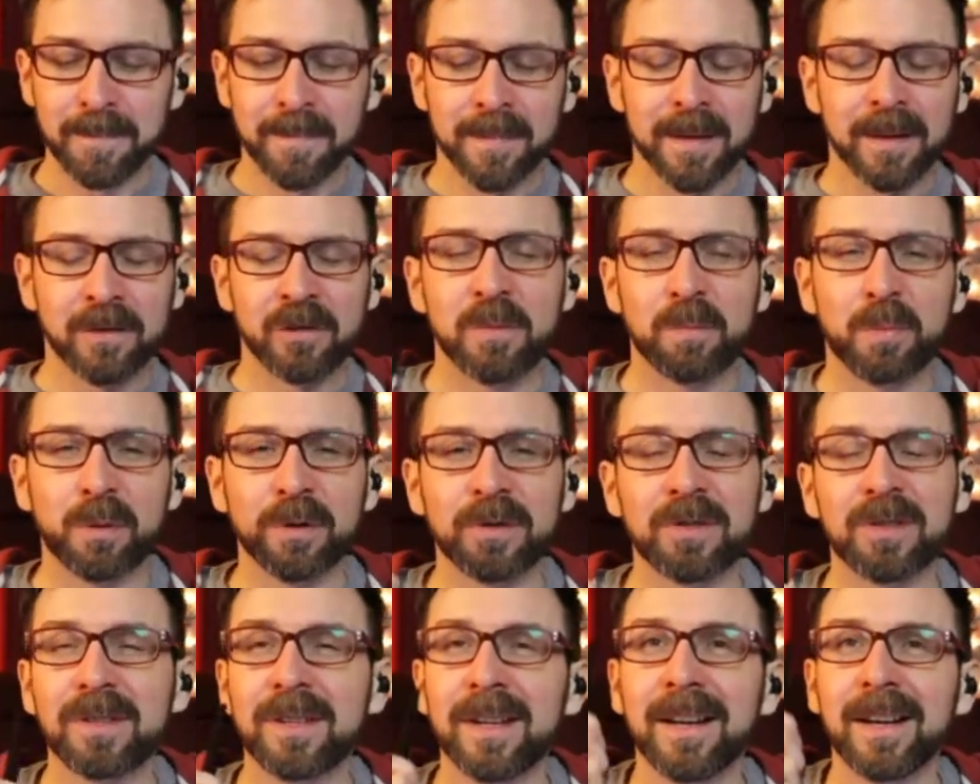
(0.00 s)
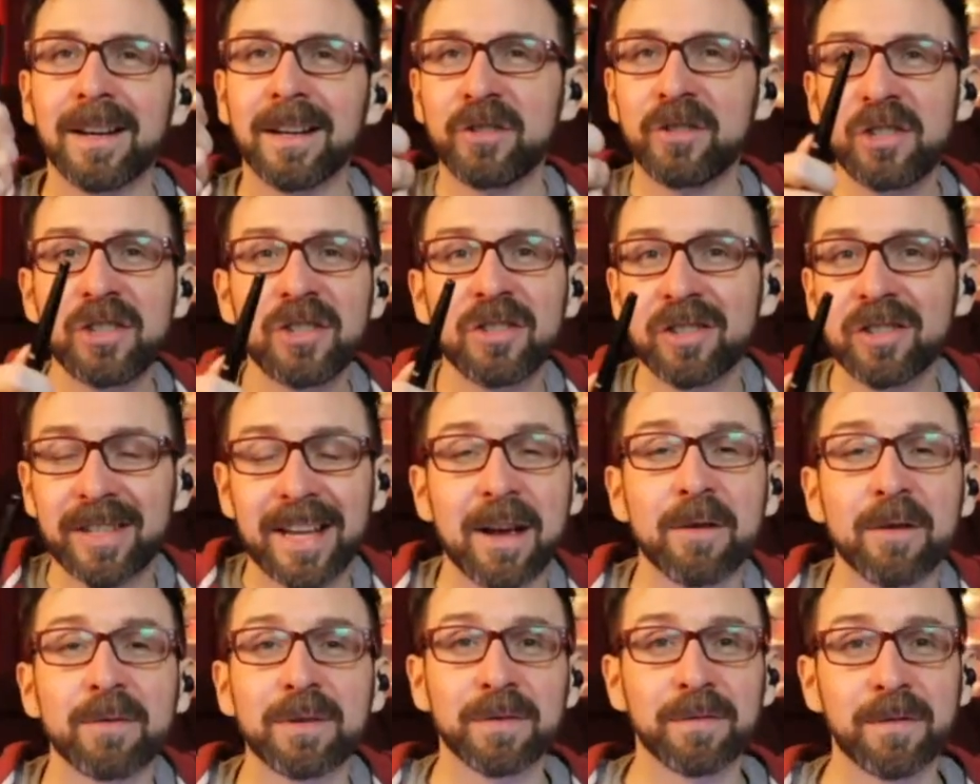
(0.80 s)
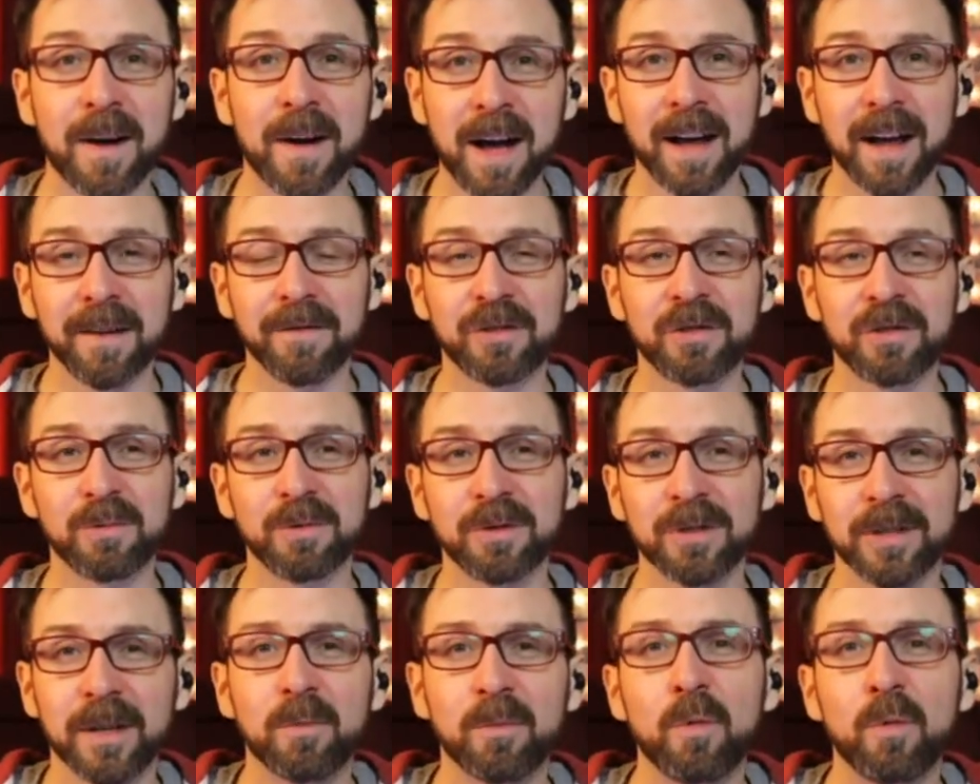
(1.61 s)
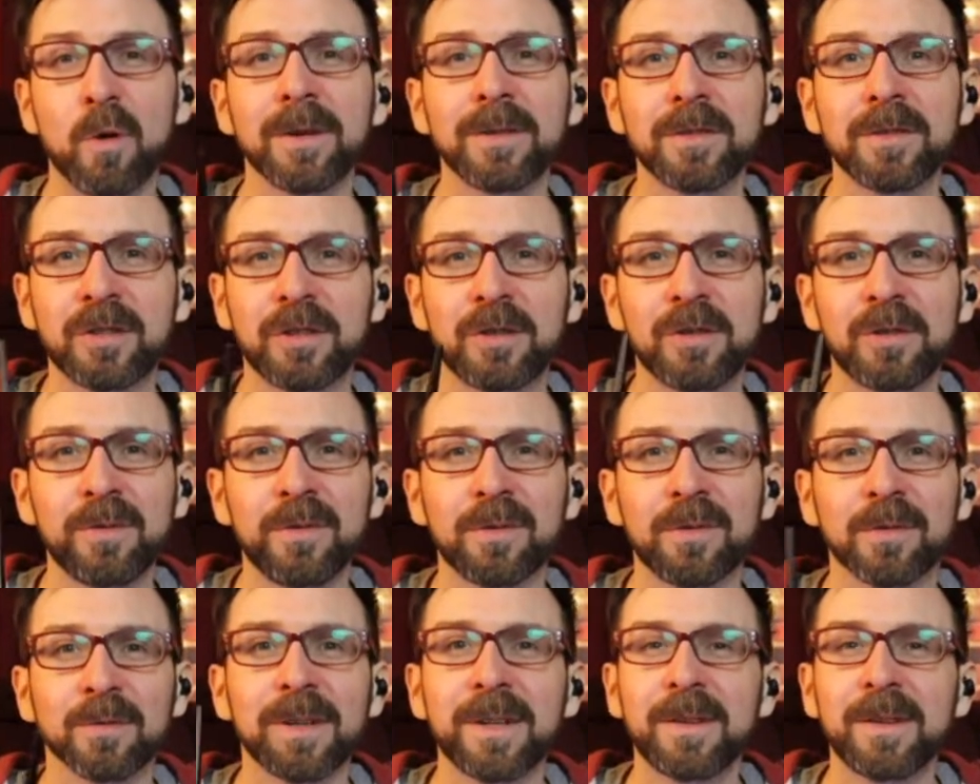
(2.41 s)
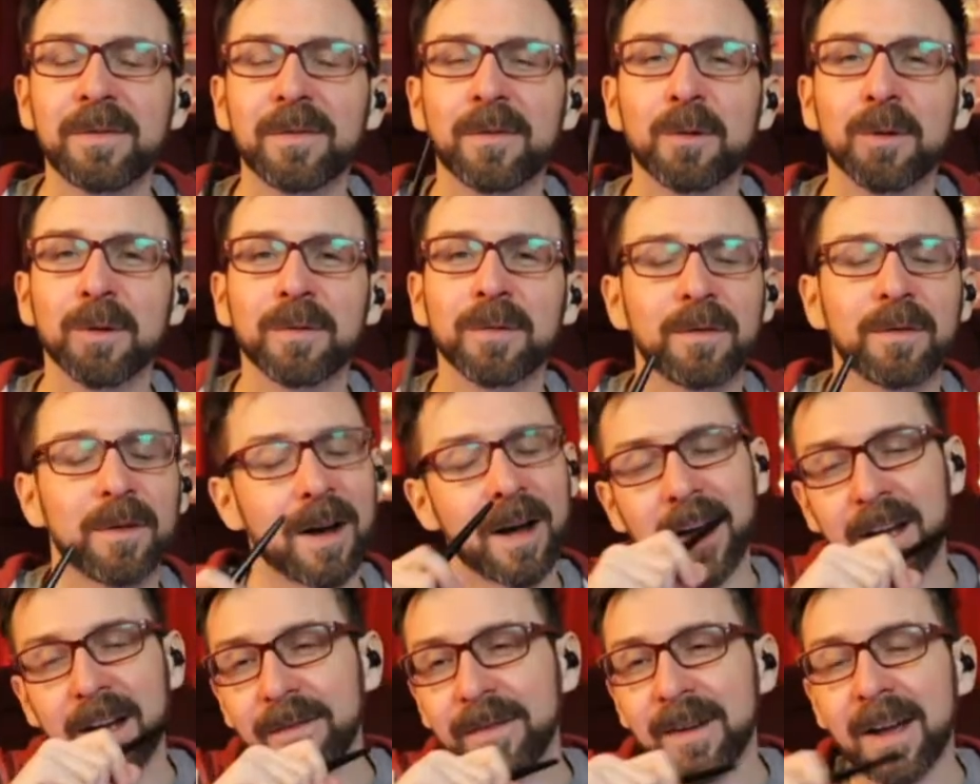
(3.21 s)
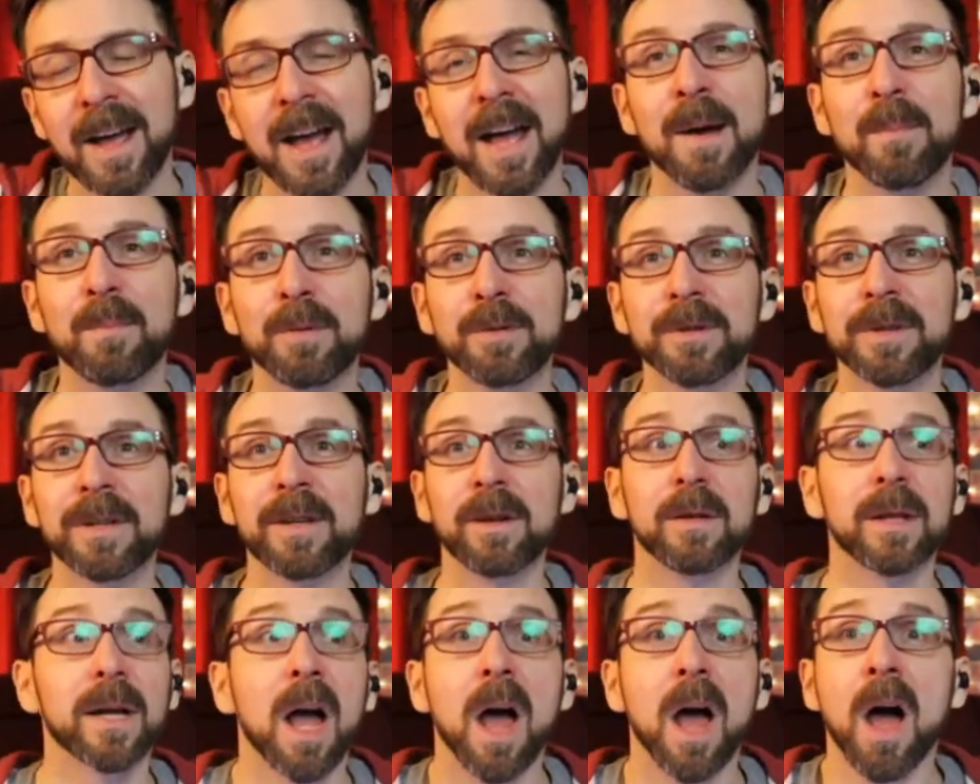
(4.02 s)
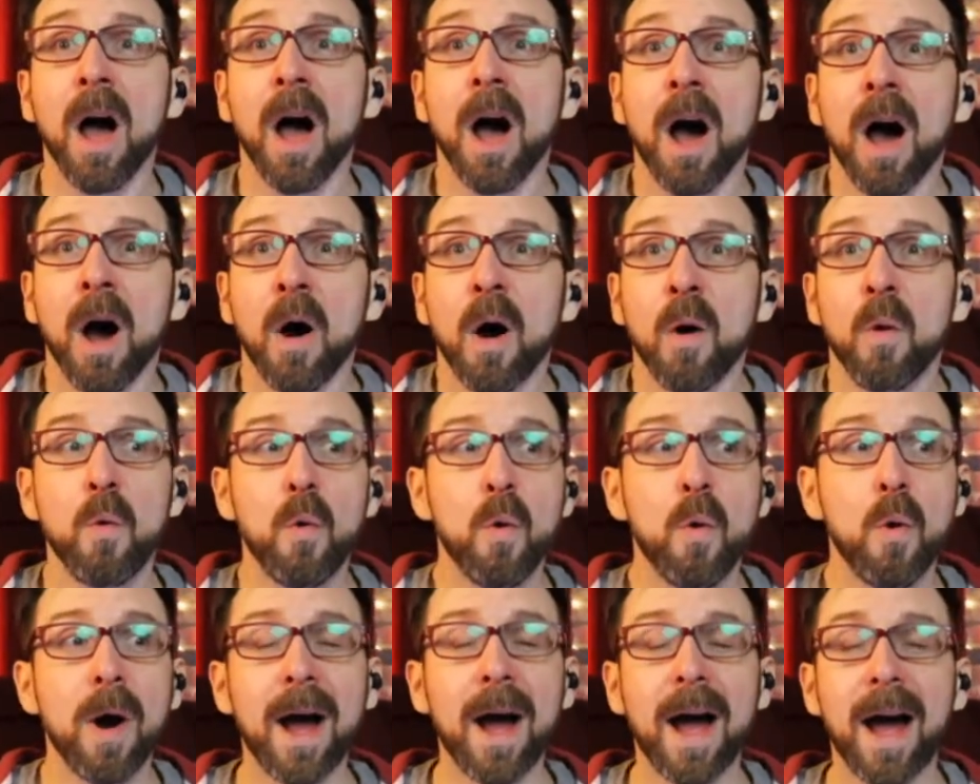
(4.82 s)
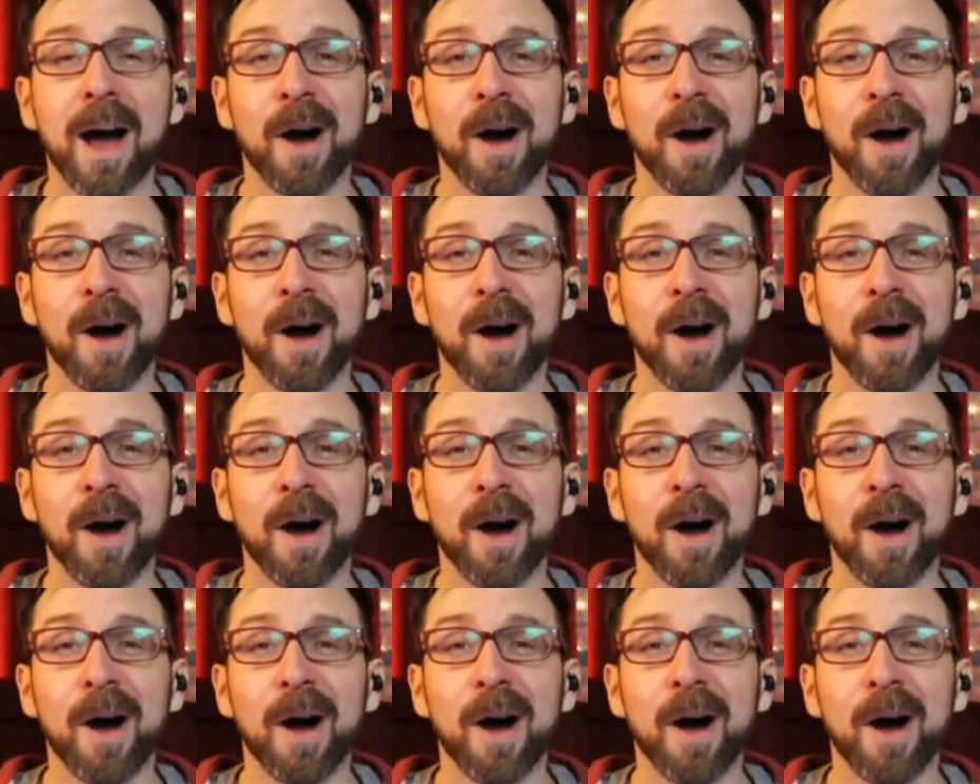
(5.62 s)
She puts it in, and she just counted to five. She was like 1, 2, 3, 4, 5, and pulled it out like, oh, wow.